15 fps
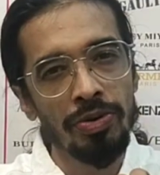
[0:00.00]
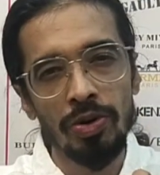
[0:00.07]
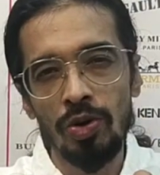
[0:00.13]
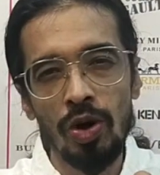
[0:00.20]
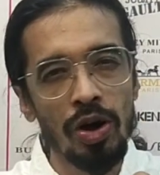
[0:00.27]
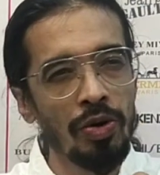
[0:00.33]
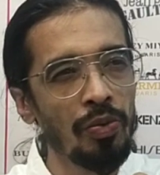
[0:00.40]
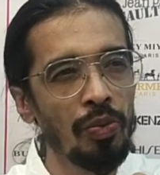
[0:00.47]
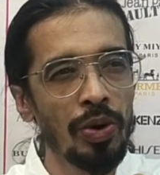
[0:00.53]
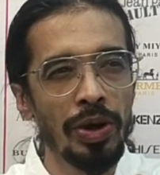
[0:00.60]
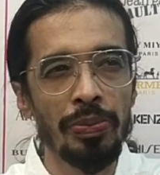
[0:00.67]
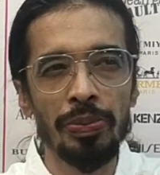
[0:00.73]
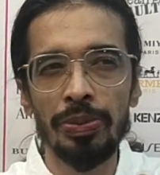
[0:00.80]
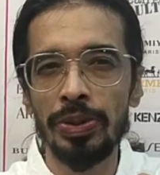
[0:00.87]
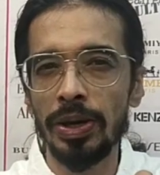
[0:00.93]
along
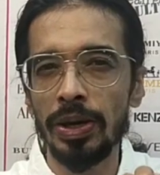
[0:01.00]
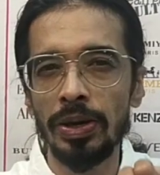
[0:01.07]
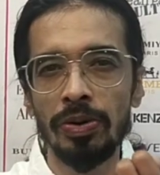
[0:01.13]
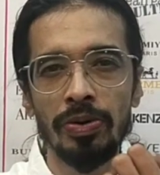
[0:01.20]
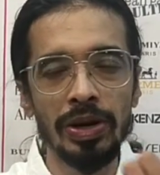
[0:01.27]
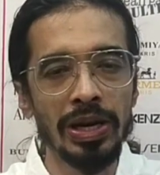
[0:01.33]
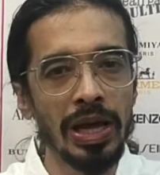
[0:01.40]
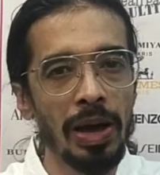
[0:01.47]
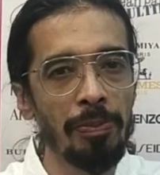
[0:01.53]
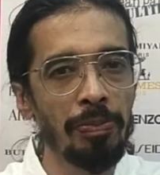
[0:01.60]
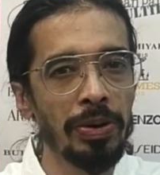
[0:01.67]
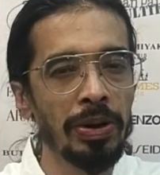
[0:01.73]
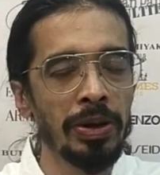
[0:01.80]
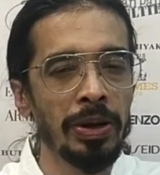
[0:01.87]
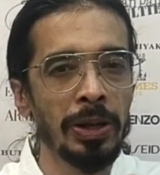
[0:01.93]
with the green
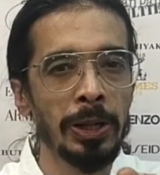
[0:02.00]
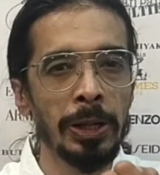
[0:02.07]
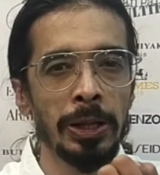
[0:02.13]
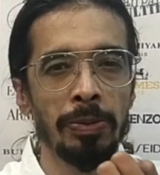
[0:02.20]
apple,